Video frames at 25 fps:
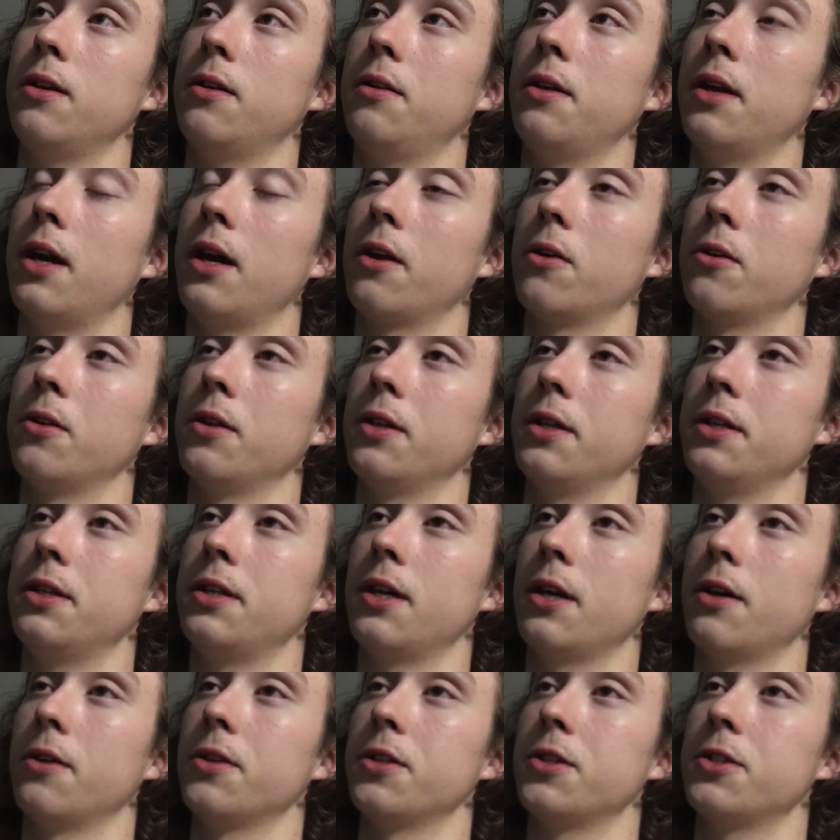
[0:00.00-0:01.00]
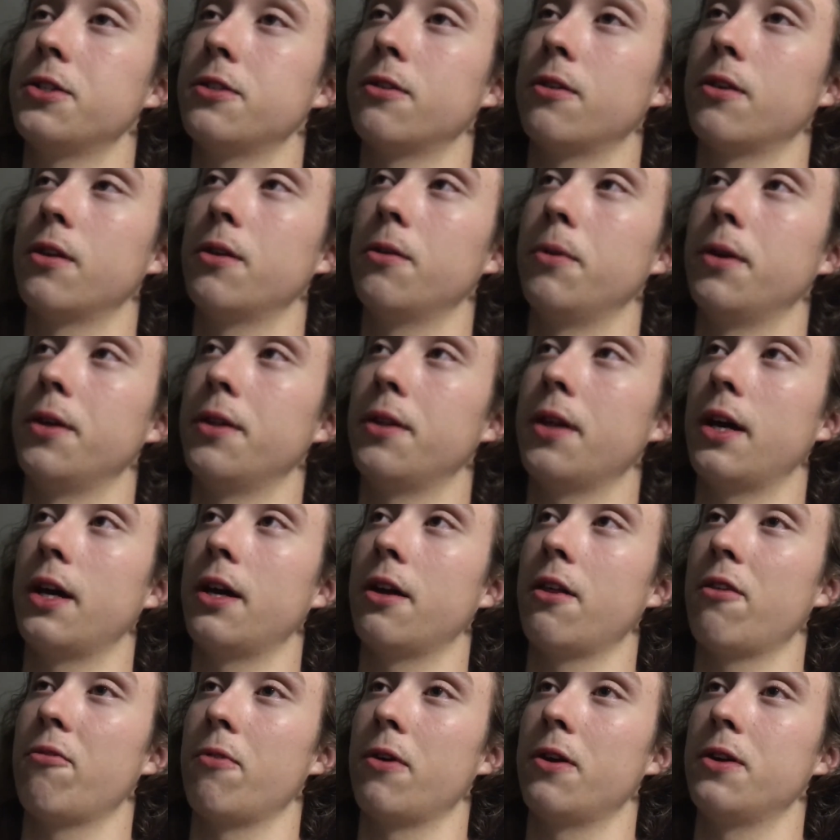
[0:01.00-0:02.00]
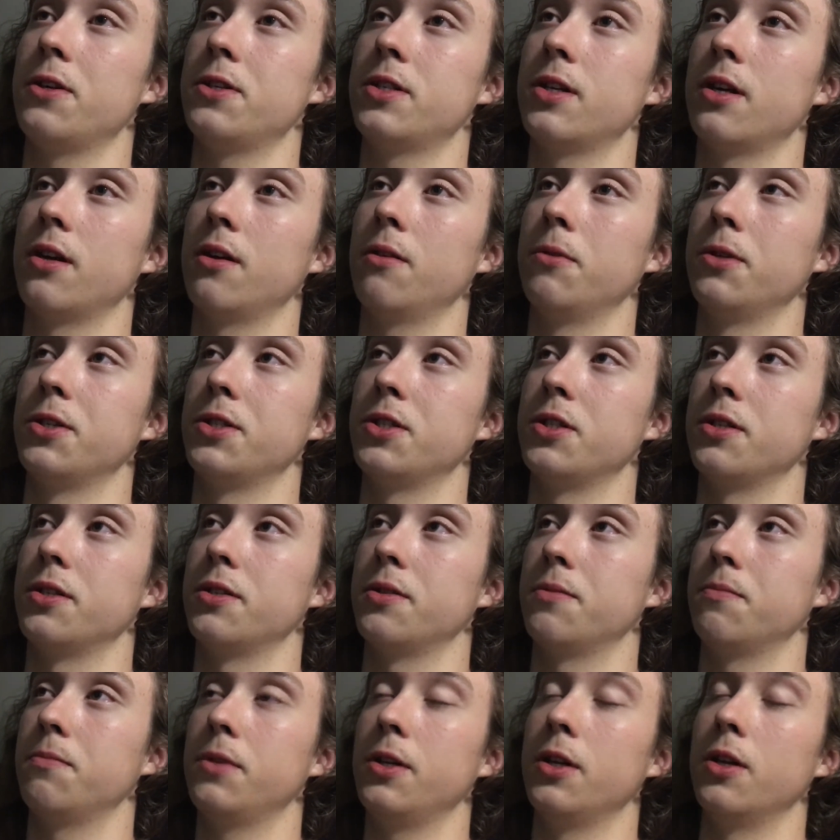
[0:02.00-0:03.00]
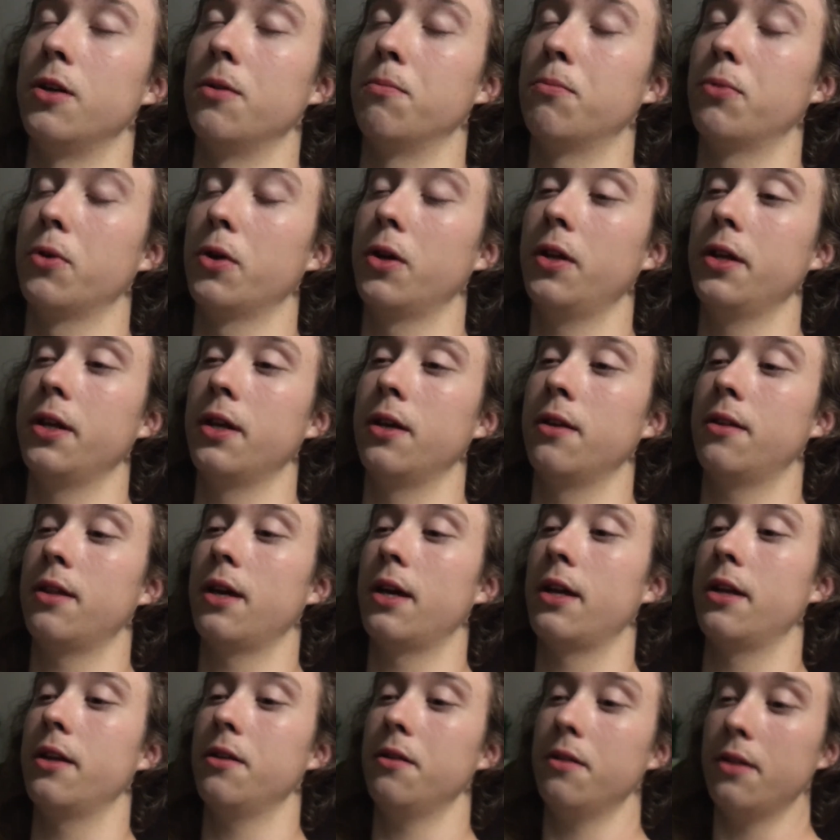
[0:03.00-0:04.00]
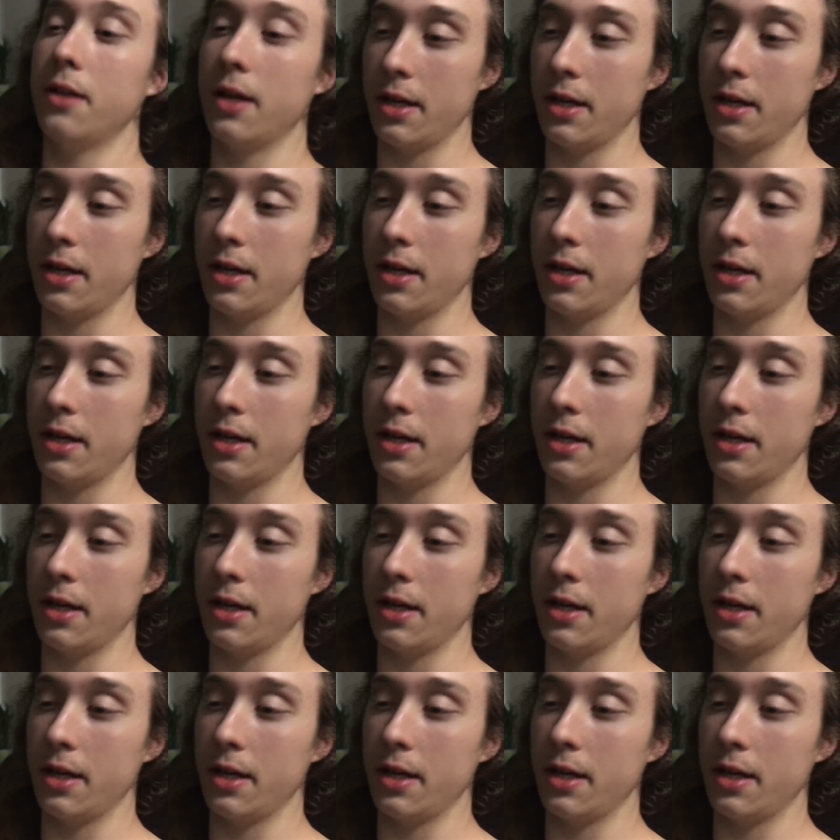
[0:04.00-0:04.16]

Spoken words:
not only tell the story with Eyes Wide Shut, which is, brilliant that it